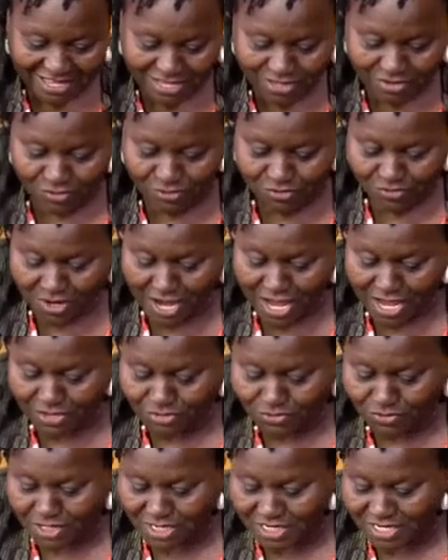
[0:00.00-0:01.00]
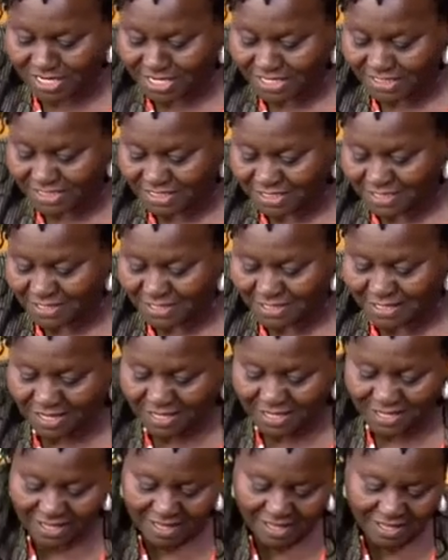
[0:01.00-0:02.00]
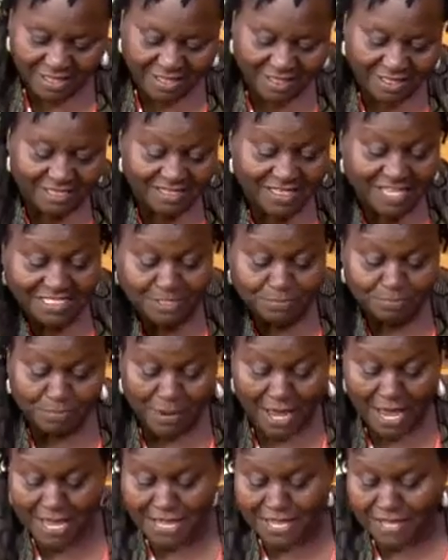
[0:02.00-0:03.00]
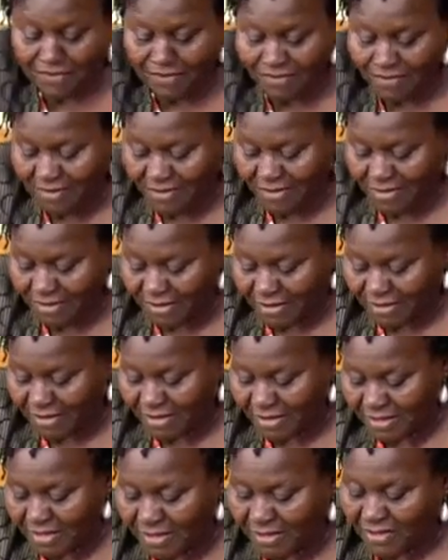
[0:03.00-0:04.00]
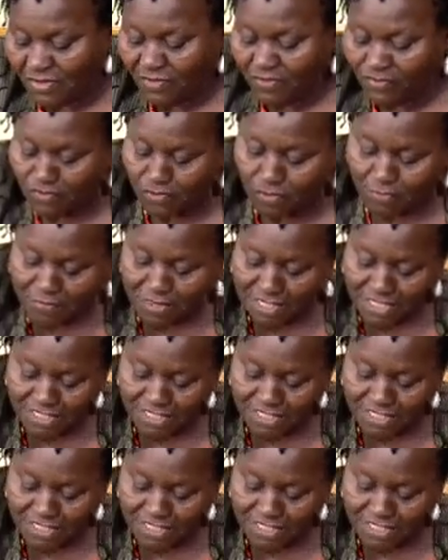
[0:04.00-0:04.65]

then you try to release the spine from